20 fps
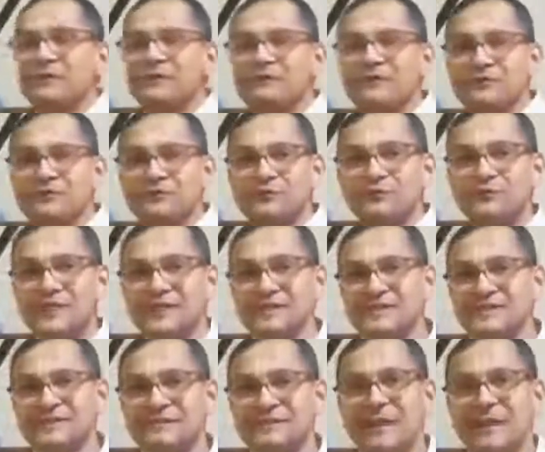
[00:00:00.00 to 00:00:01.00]
Vishnu sends
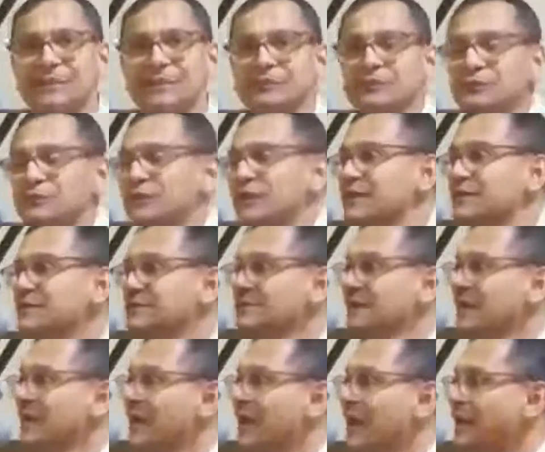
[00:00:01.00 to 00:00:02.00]
his Yamadutas,
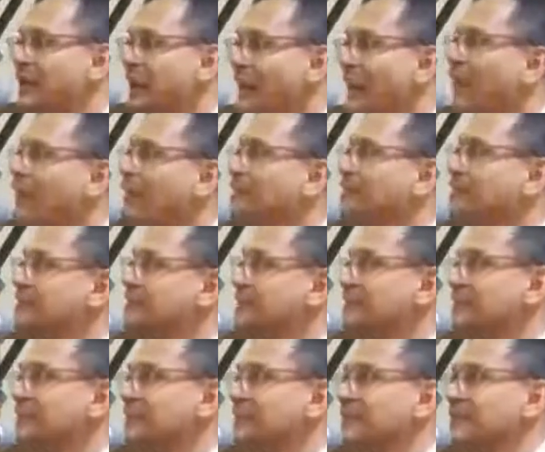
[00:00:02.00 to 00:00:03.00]
and all of a
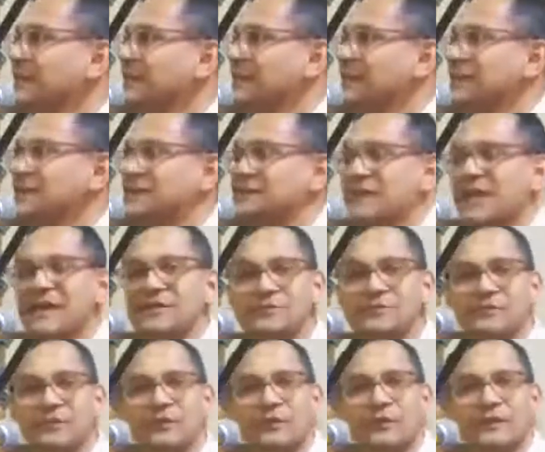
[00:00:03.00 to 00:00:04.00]
sudden, he chants
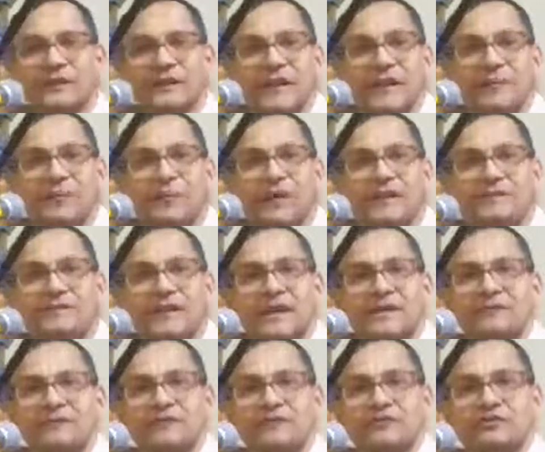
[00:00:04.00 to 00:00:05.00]
the holy name once, and
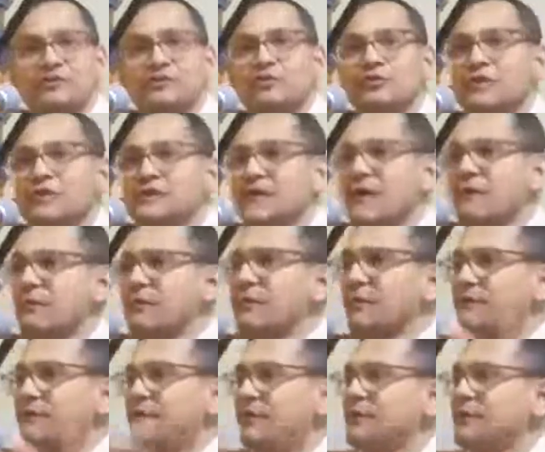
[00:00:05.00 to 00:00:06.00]
the Vishnudutas have a
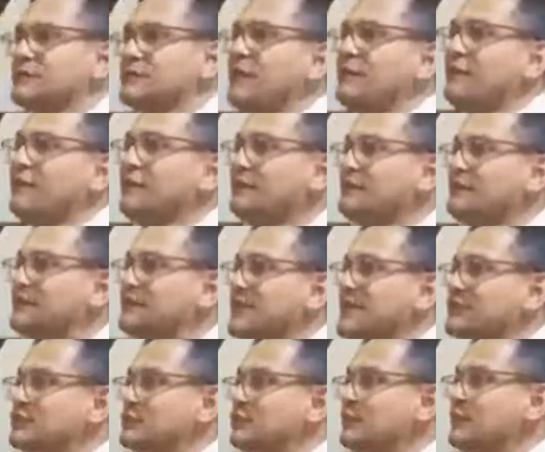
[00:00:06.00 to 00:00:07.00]
big philosophical
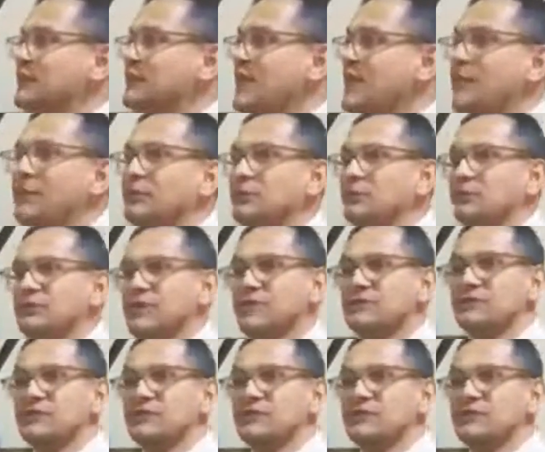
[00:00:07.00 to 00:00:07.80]
discussion with the Yamadutas.